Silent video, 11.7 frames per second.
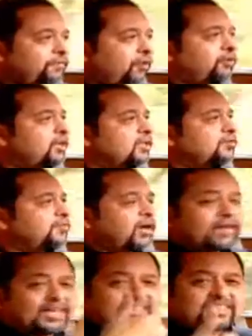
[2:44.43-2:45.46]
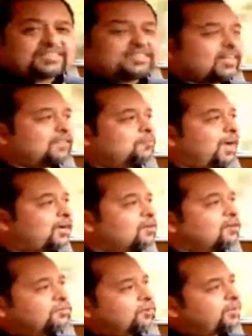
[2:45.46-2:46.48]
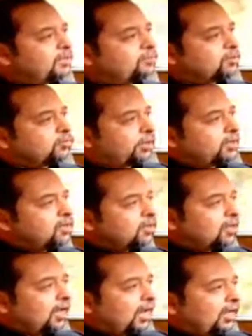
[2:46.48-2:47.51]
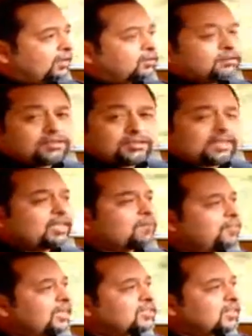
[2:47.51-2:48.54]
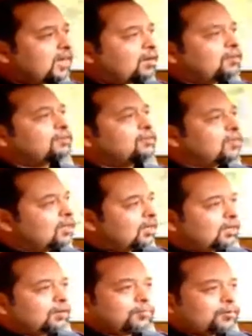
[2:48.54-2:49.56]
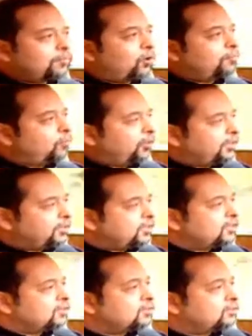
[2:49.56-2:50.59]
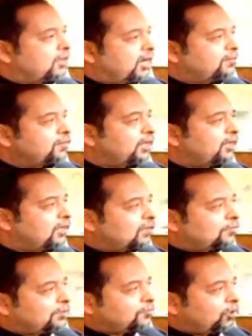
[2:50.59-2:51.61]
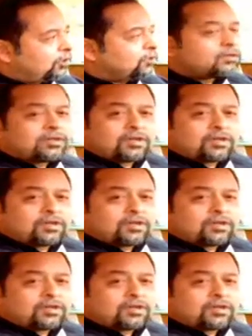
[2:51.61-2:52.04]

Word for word: 40 in the front and 60 at the back from an even one. And they say that makes the car a little bit more pointy to drive and a little bit more